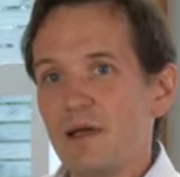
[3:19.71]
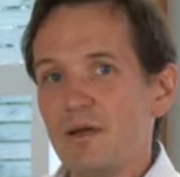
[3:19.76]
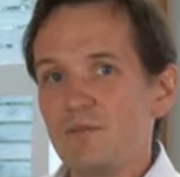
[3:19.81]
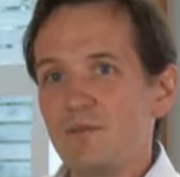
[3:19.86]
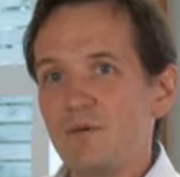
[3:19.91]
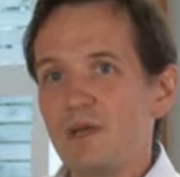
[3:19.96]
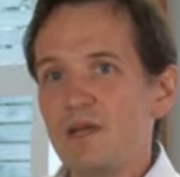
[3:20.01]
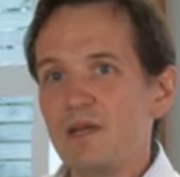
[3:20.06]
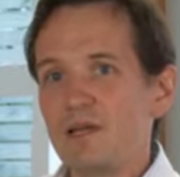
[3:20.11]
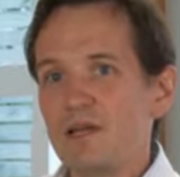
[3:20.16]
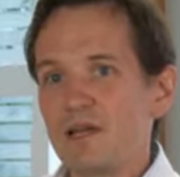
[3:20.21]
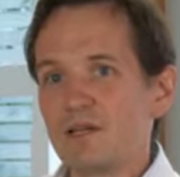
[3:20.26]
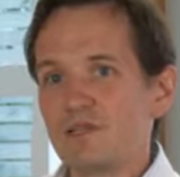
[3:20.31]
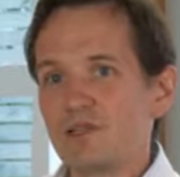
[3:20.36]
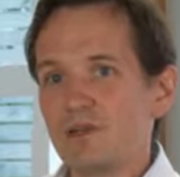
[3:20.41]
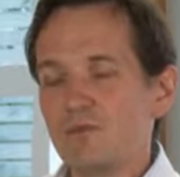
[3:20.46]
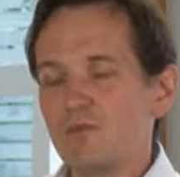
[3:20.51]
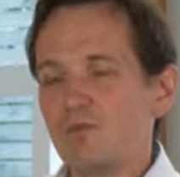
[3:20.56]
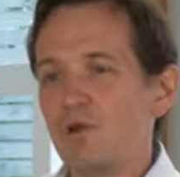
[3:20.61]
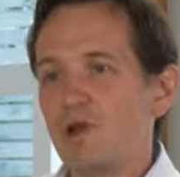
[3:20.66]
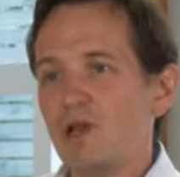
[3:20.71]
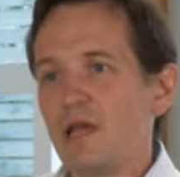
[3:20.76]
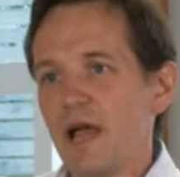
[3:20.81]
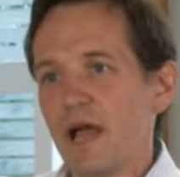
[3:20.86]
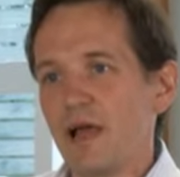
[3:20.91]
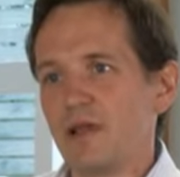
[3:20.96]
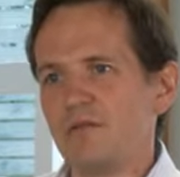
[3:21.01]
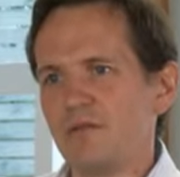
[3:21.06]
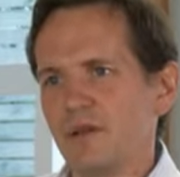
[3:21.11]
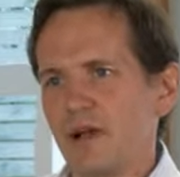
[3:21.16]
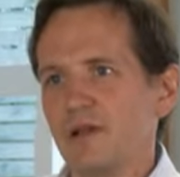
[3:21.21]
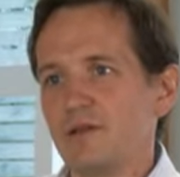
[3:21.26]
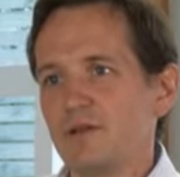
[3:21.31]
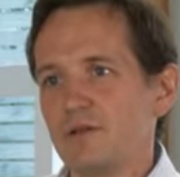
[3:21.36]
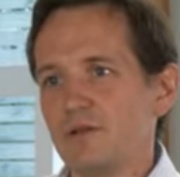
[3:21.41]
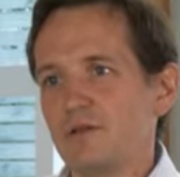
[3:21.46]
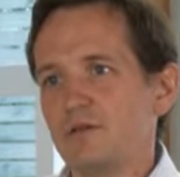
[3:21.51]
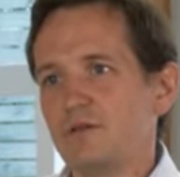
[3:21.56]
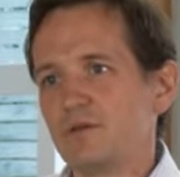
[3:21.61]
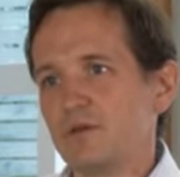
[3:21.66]
we can actually really add
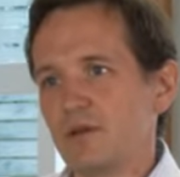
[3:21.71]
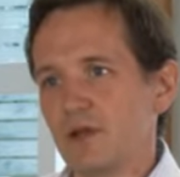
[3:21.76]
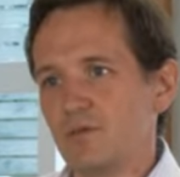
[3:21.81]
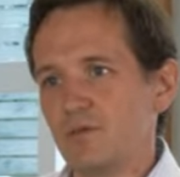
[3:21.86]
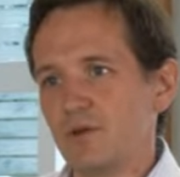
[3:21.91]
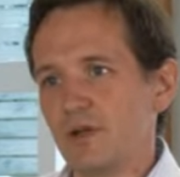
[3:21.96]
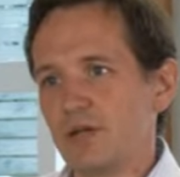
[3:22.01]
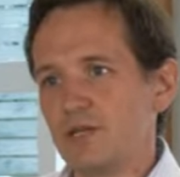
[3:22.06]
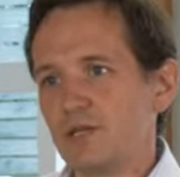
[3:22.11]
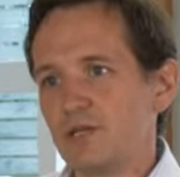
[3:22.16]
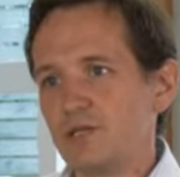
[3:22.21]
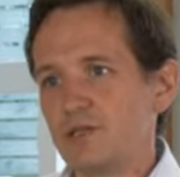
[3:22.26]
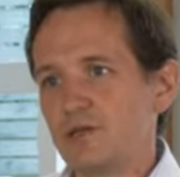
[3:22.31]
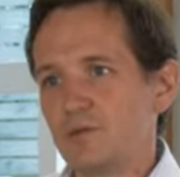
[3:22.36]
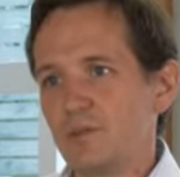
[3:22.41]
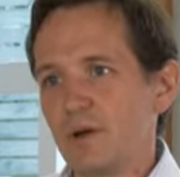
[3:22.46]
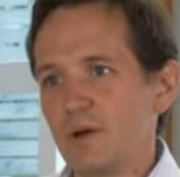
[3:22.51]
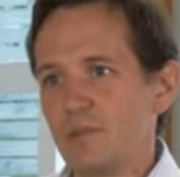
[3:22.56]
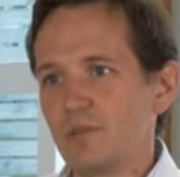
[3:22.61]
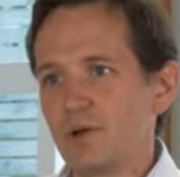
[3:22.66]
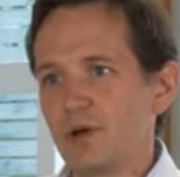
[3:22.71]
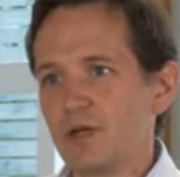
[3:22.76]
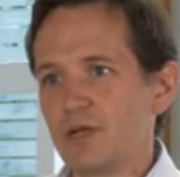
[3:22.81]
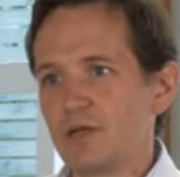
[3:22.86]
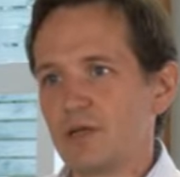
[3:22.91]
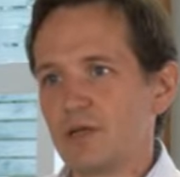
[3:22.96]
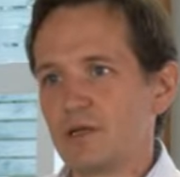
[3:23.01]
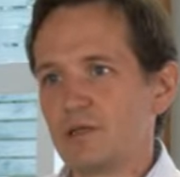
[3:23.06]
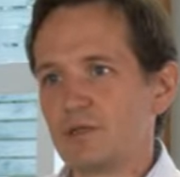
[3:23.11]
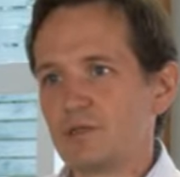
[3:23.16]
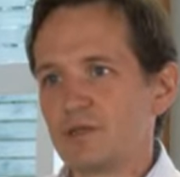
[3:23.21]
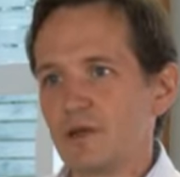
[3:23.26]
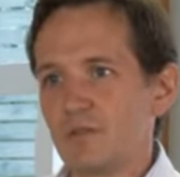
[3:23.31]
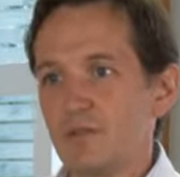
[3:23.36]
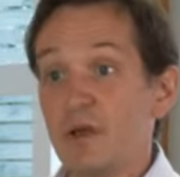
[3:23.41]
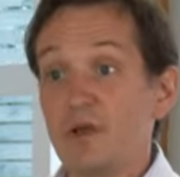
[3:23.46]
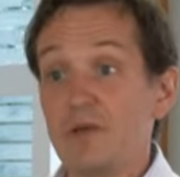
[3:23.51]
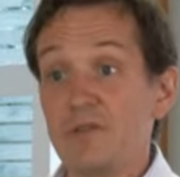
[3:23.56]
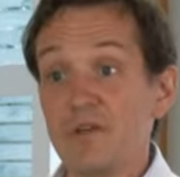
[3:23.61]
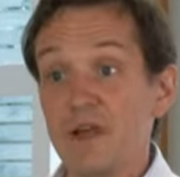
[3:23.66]
value to that relationship by bringing
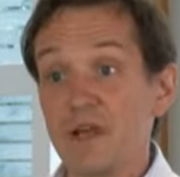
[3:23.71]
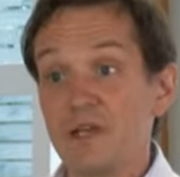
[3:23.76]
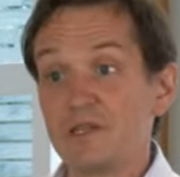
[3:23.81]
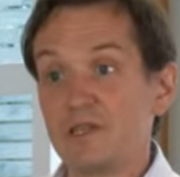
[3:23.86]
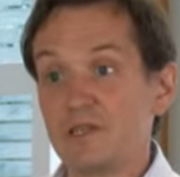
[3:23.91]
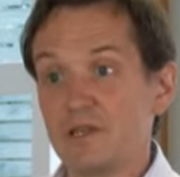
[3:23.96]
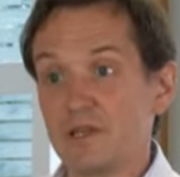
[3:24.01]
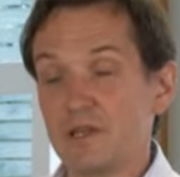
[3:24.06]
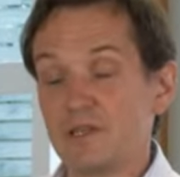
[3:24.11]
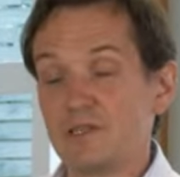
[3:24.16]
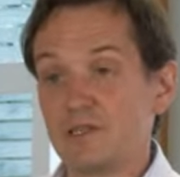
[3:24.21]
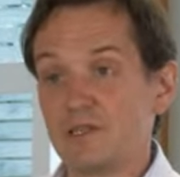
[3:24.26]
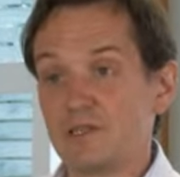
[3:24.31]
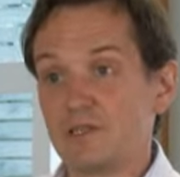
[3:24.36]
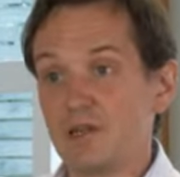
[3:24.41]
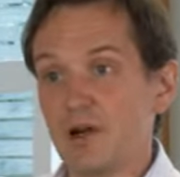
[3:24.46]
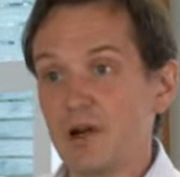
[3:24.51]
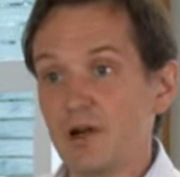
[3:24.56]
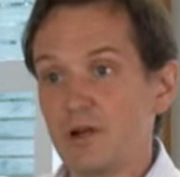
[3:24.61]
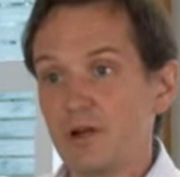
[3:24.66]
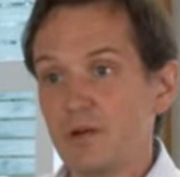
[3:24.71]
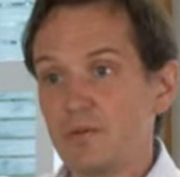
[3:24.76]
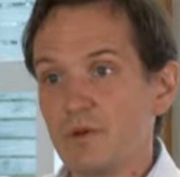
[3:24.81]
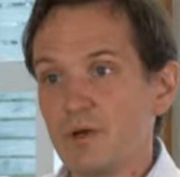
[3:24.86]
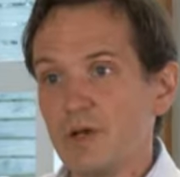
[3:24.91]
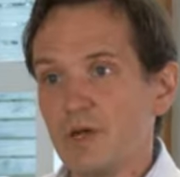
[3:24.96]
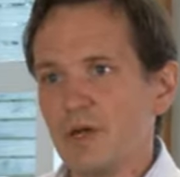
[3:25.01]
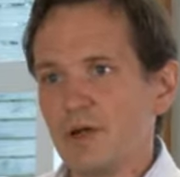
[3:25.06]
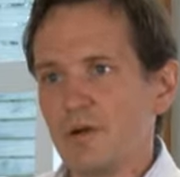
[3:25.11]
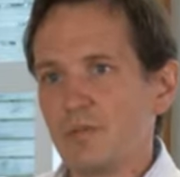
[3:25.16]
some innovation in as a startup,